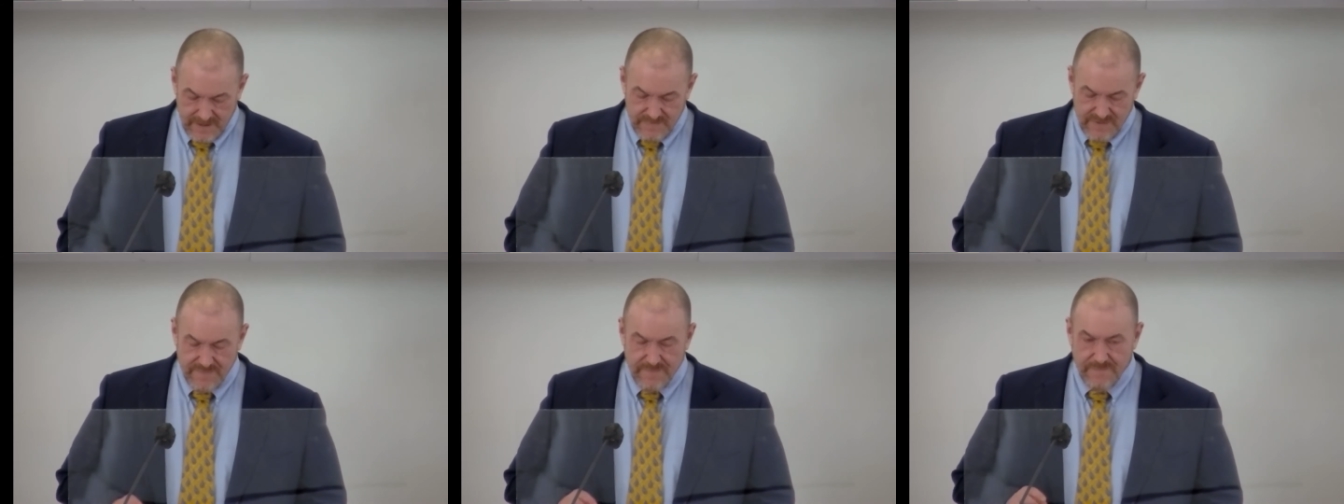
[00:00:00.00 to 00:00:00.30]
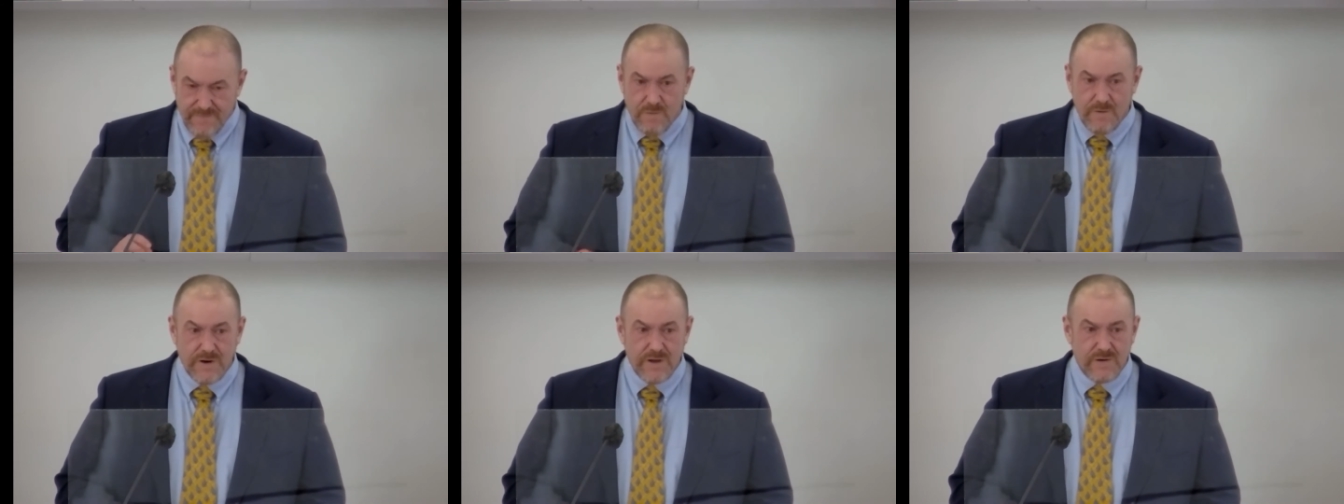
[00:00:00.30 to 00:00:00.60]

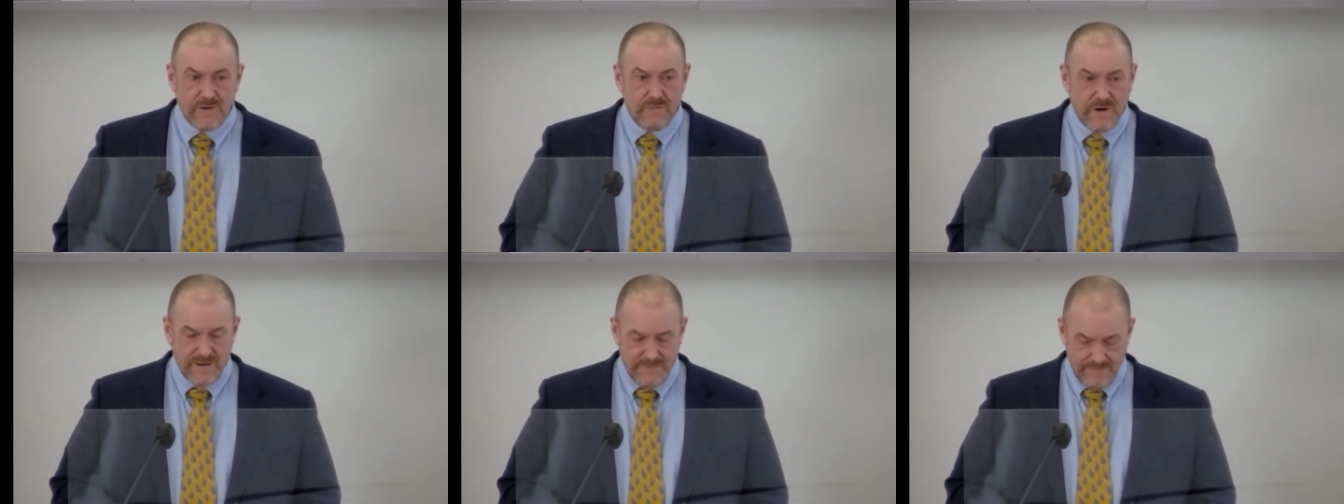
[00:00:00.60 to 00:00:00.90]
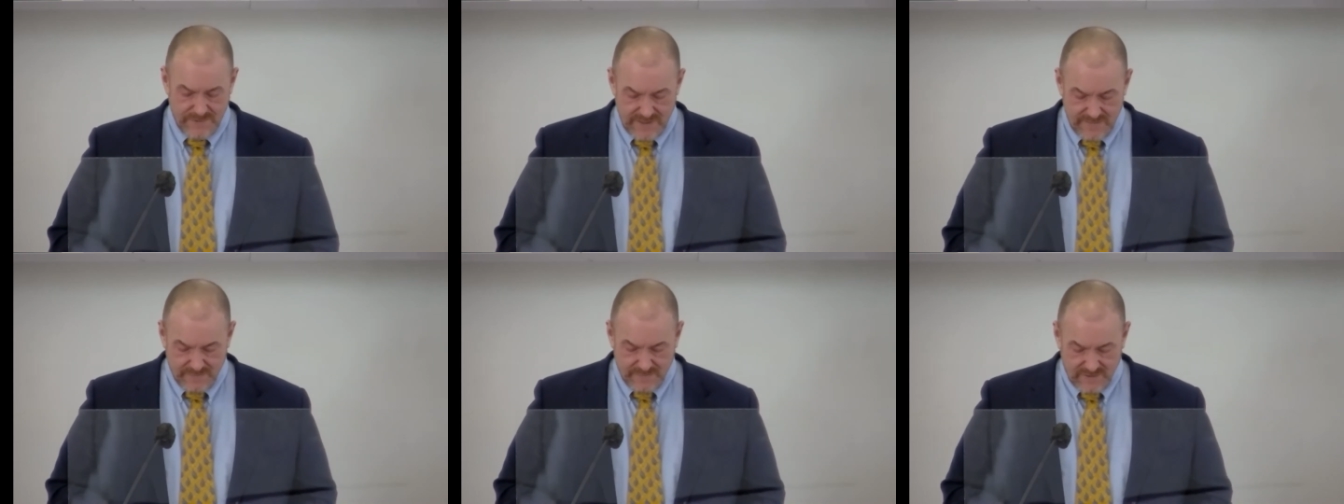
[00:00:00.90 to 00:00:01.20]
Before you
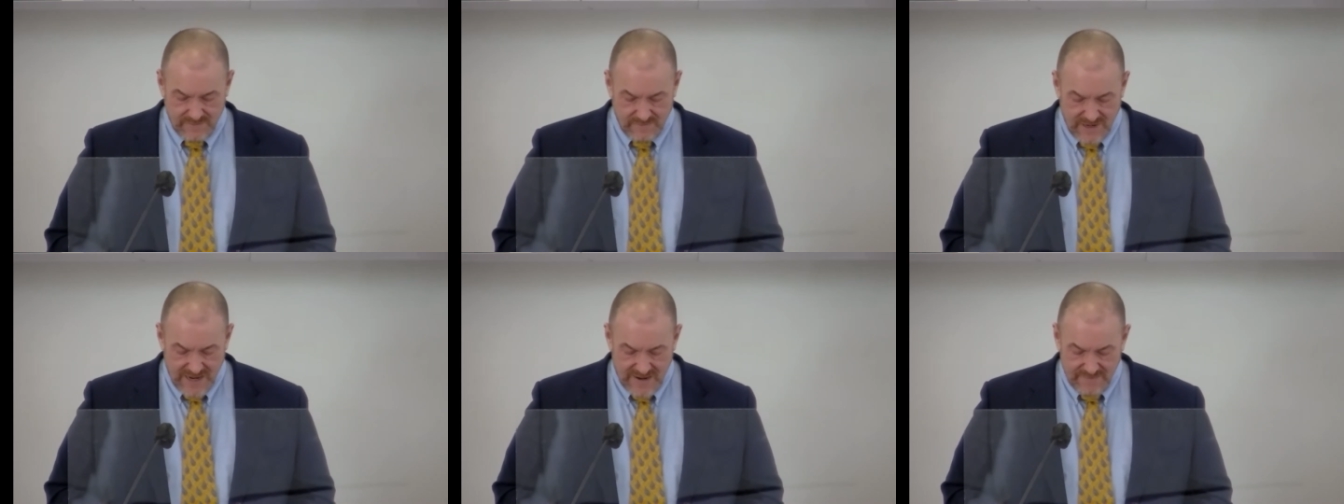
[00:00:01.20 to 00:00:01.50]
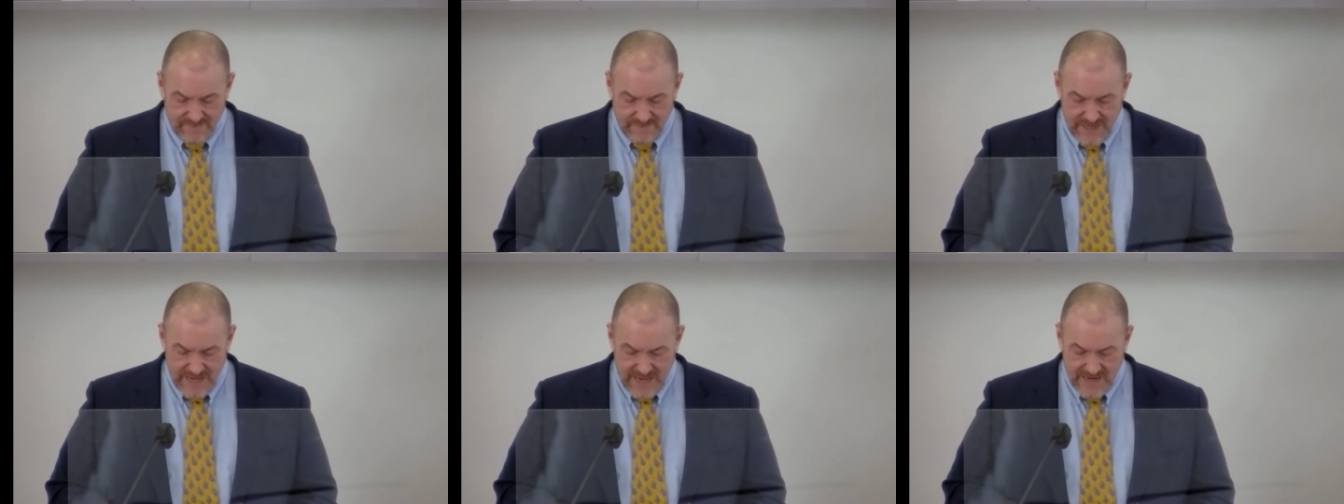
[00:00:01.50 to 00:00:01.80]
white people
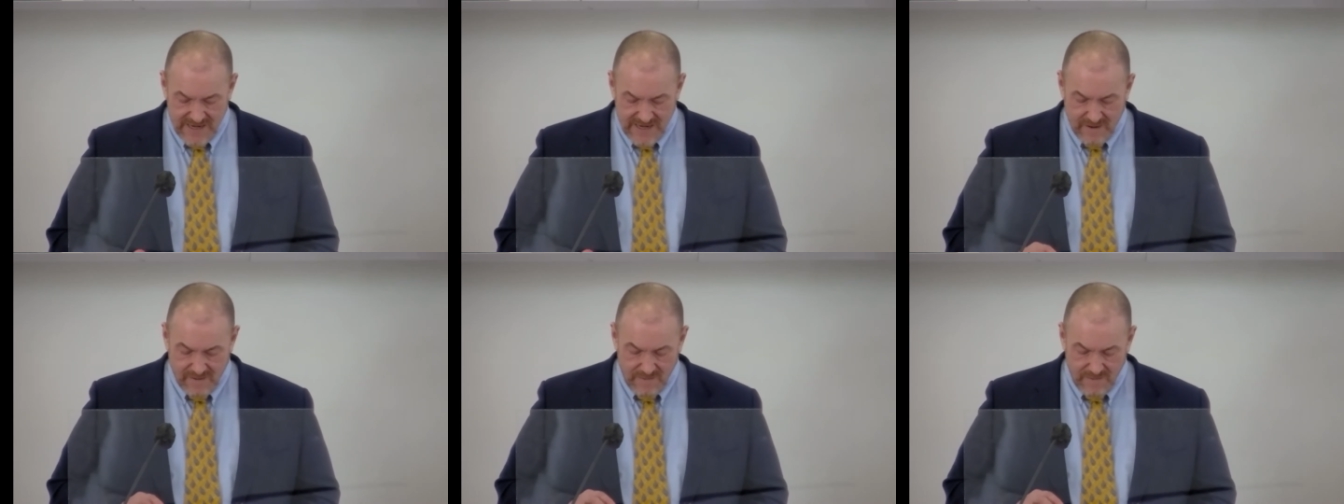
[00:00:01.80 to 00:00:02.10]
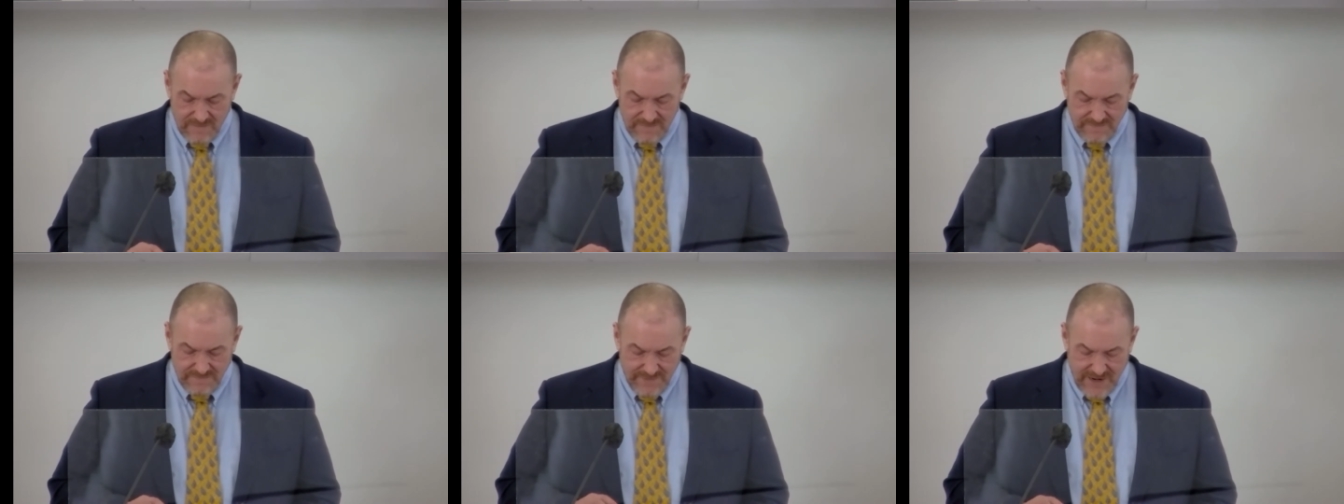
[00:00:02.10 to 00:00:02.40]
arrived, we had our
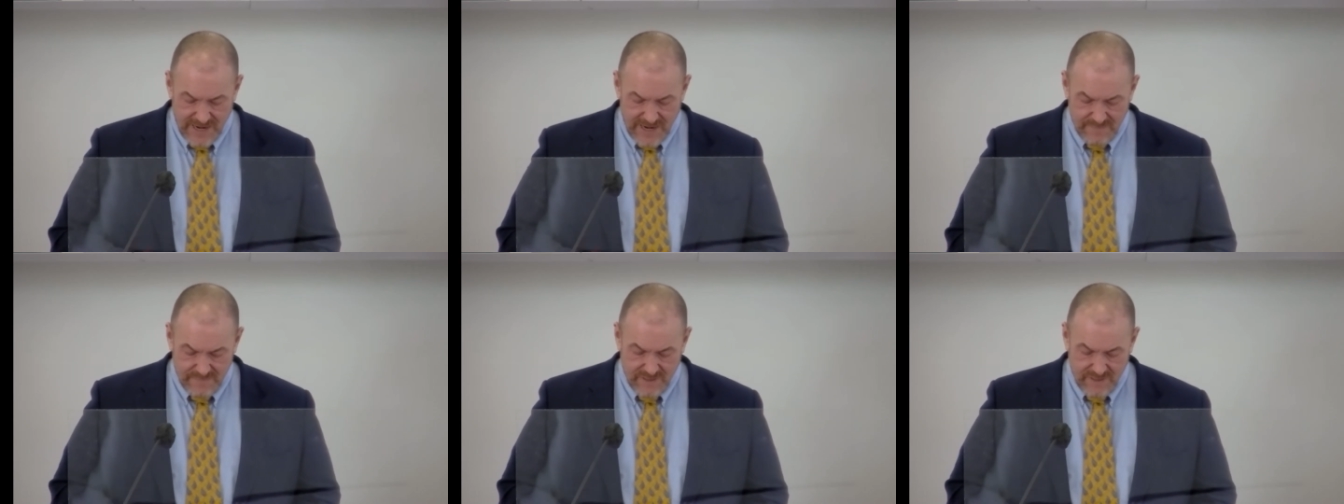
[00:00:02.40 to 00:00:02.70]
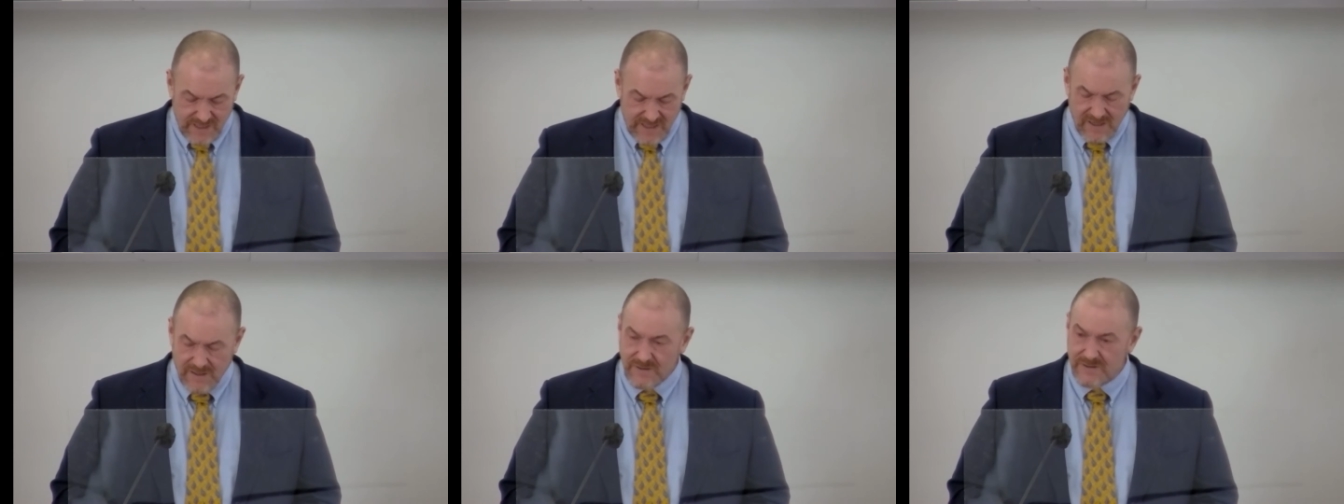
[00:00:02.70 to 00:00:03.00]
own
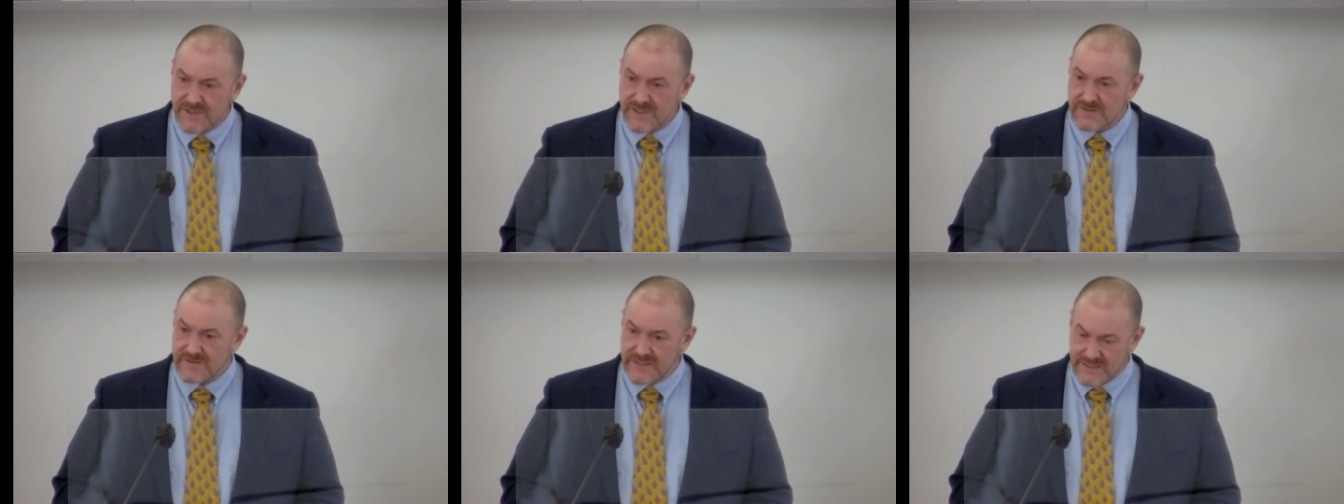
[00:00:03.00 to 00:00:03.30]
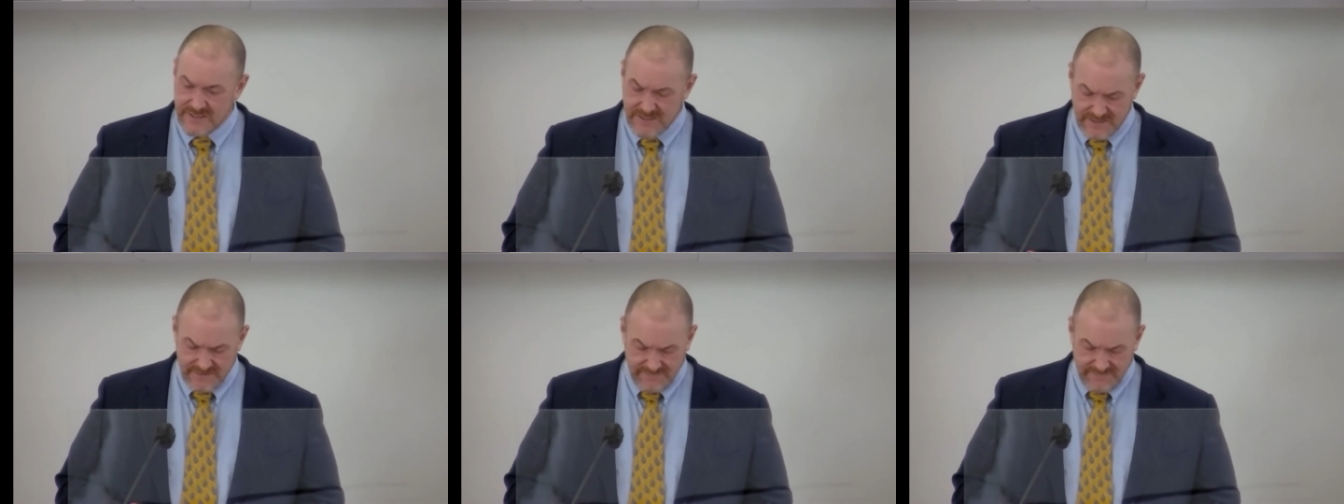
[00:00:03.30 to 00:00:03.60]
vibrant culture
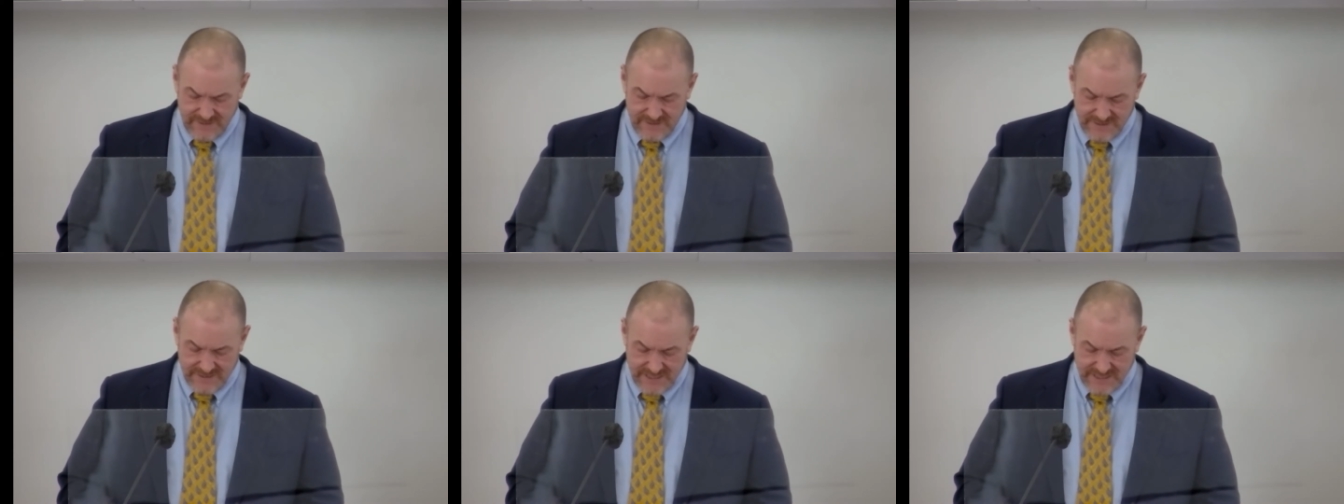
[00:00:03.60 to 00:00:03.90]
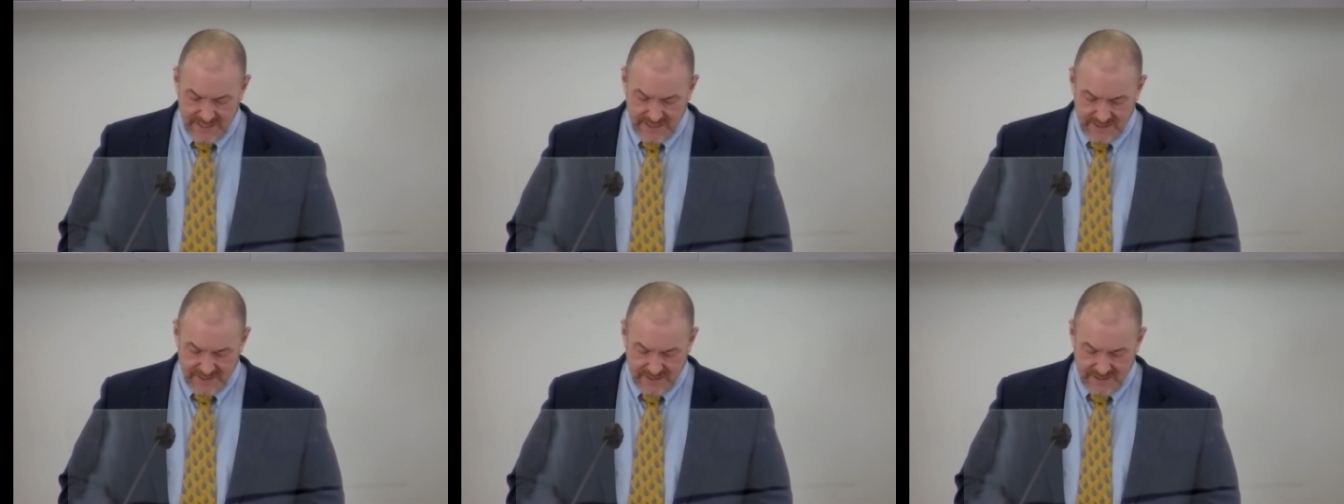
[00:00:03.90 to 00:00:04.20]
and
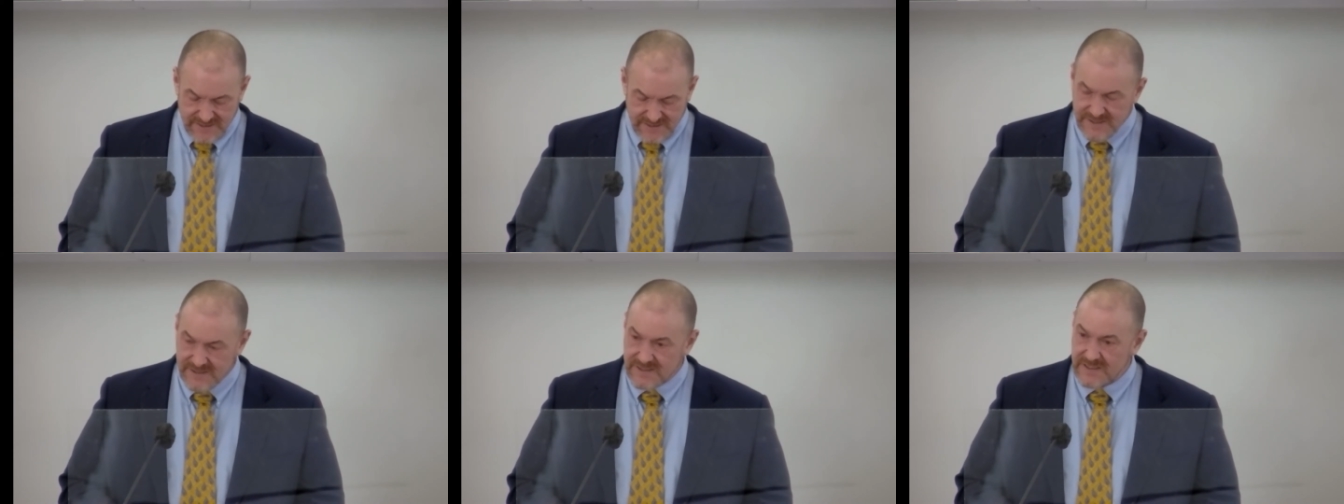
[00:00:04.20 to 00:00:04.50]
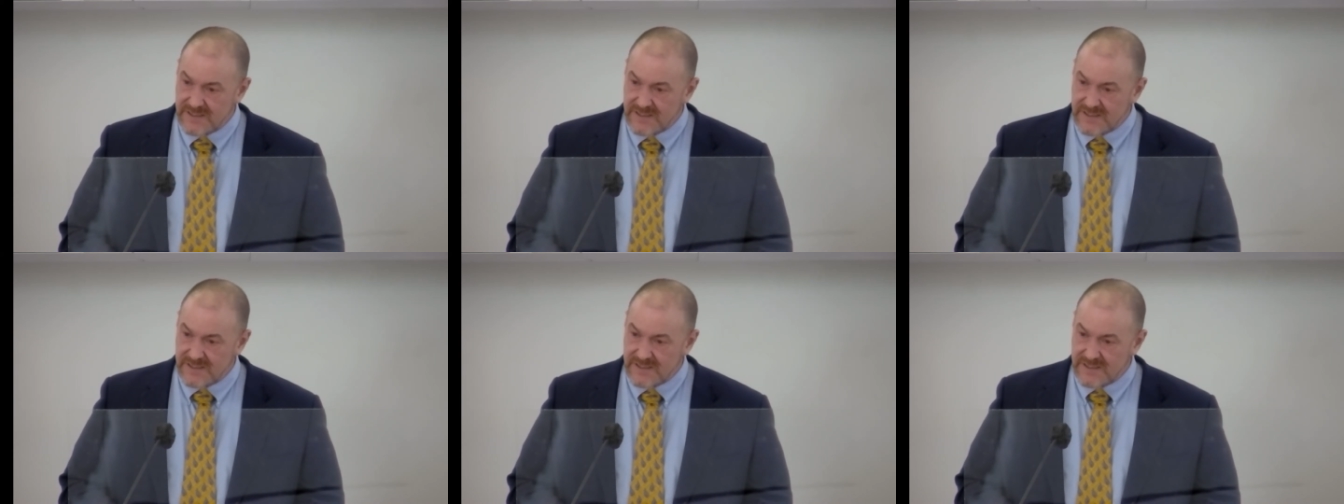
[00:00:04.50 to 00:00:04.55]
civilizations.